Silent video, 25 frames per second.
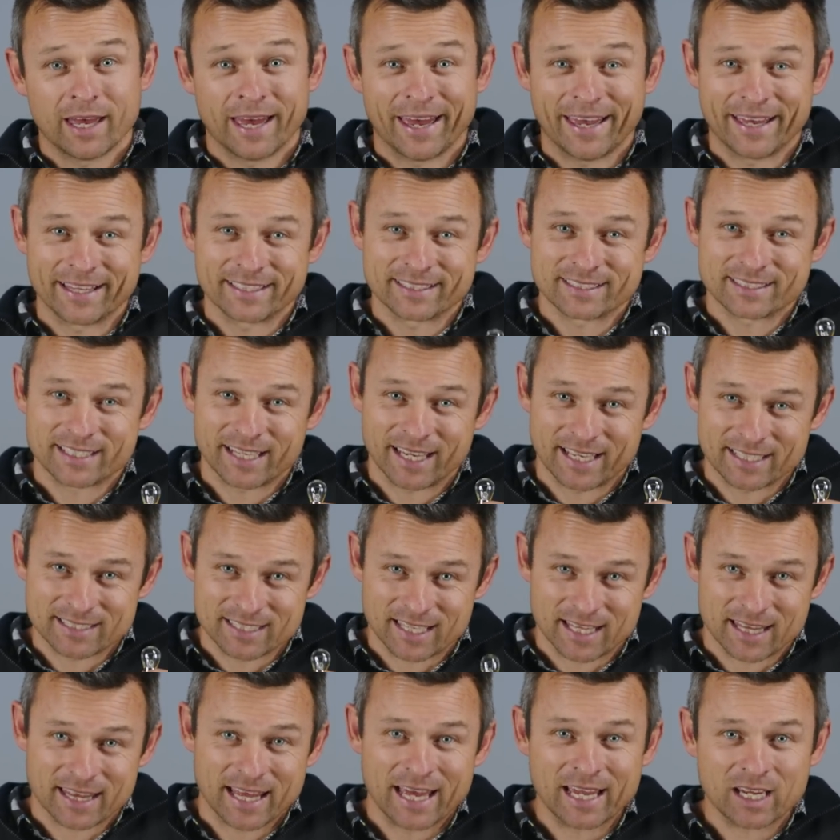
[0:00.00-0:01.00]
And to
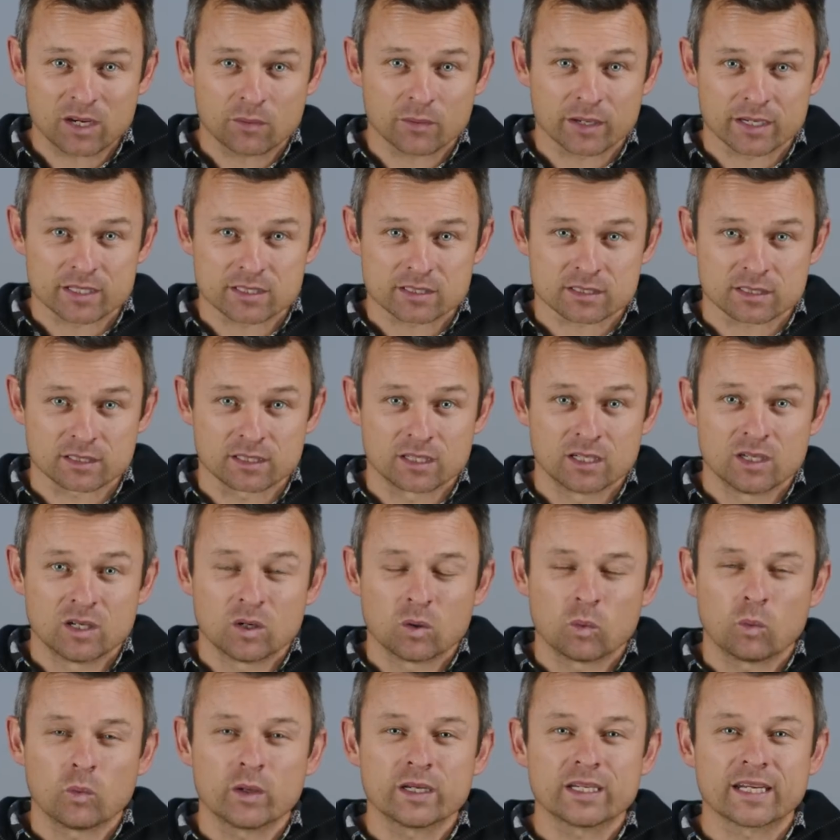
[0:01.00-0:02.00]
answer that question,
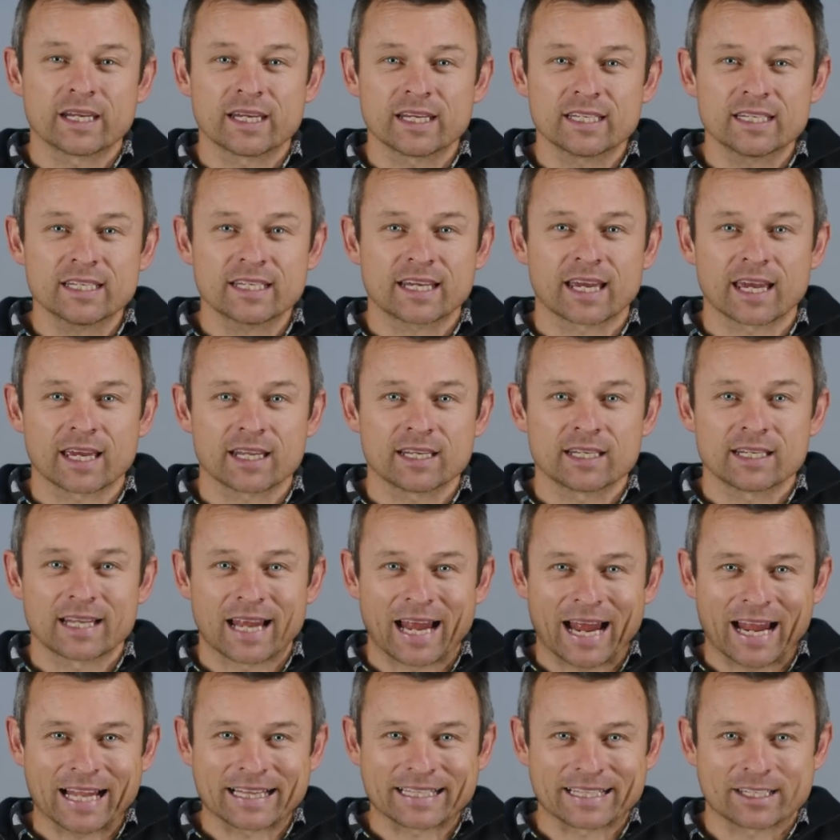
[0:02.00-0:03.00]
we need to get
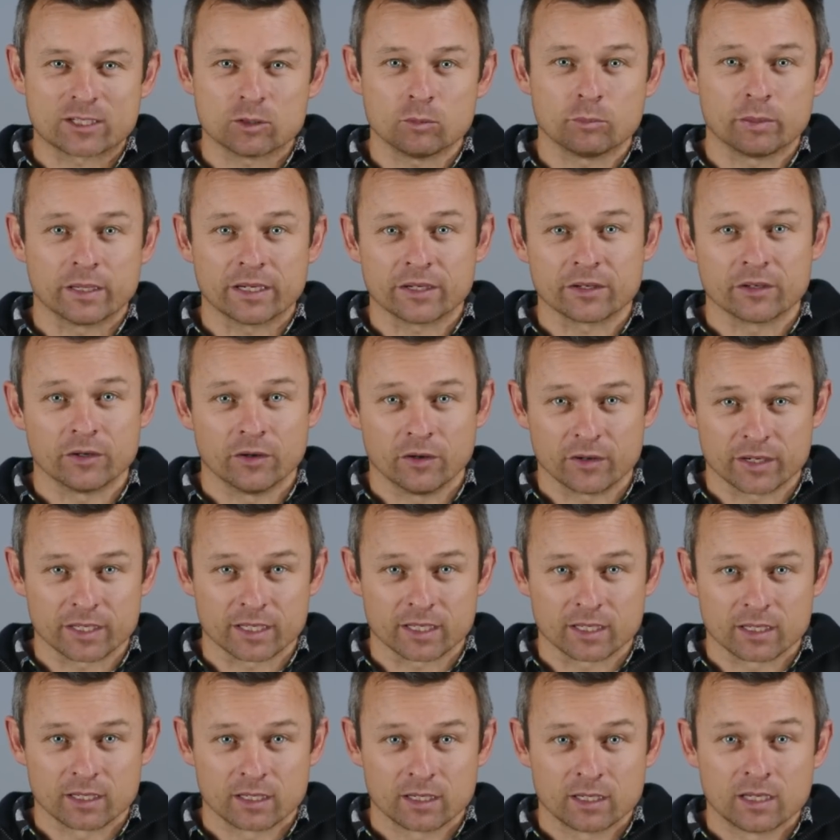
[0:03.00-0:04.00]
a little bit
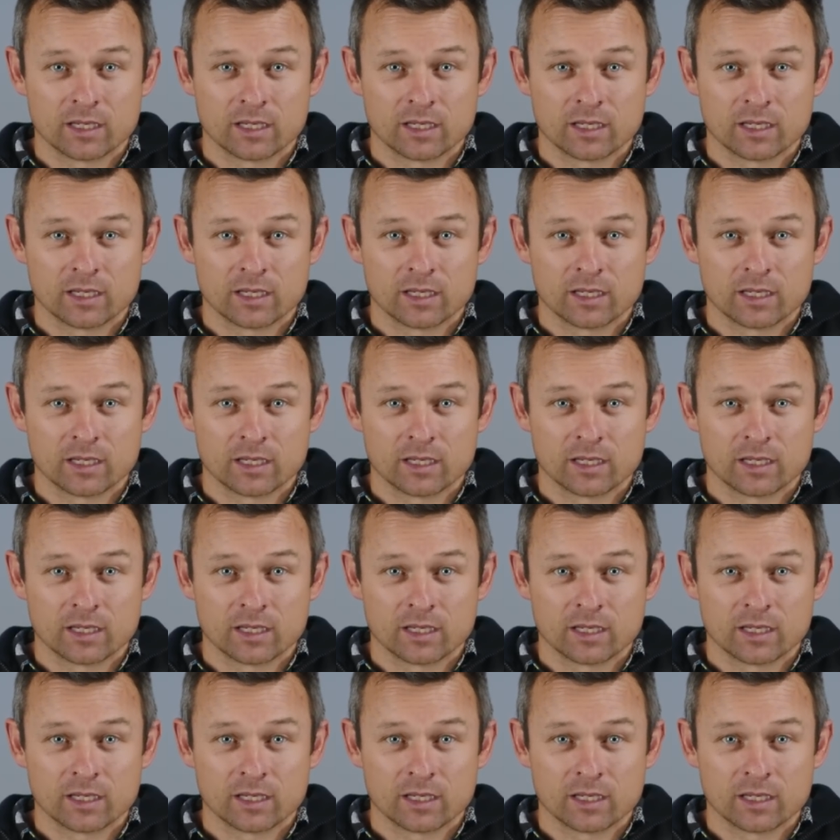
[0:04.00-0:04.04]
nerdy,